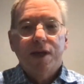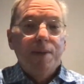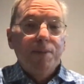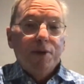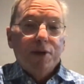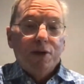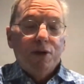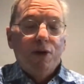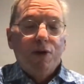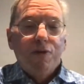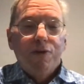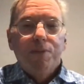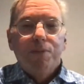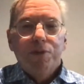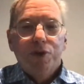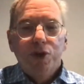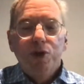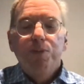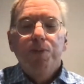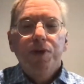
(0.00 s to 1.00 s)
I'm going to call them
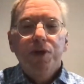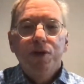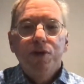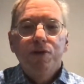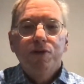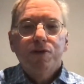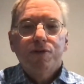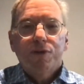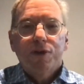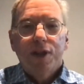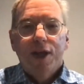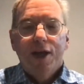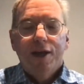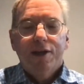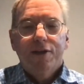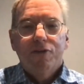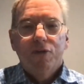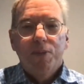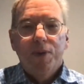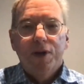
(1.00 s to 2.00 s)
QPUs for
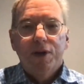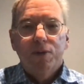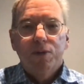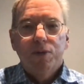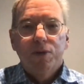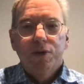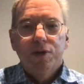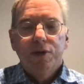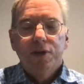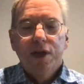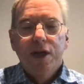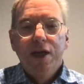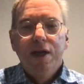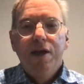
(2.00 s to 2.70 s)
lack of a better word,